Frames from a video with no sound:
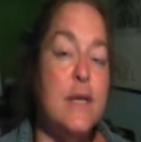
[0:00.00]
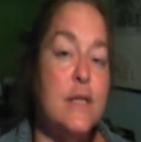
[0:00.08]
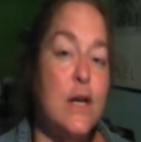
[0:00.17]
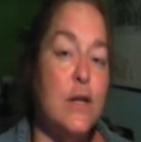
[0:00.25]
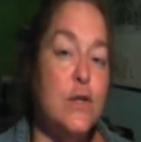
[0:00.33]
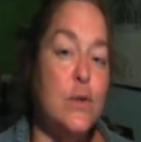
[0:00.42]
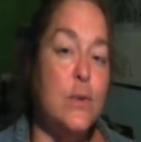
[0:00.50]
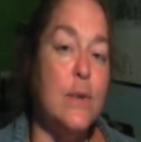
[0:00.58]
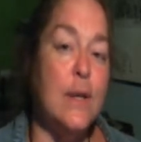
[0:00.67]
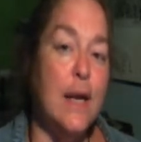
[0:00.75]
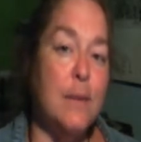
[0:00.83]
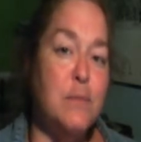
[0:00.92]
sextile
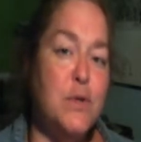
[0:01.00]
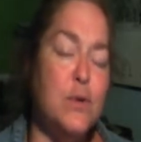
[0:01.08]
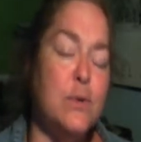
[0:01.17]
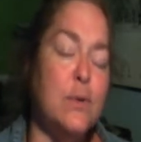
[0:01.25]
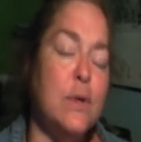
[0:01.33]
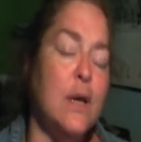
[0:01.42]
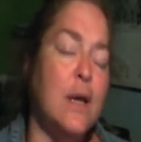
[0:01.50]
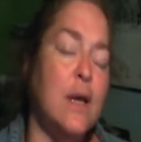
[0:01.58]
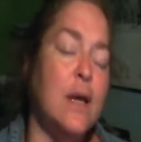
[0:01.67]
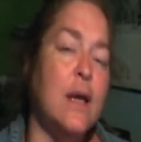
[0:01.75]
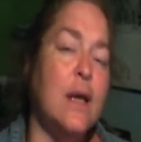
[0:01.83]
to Neptune.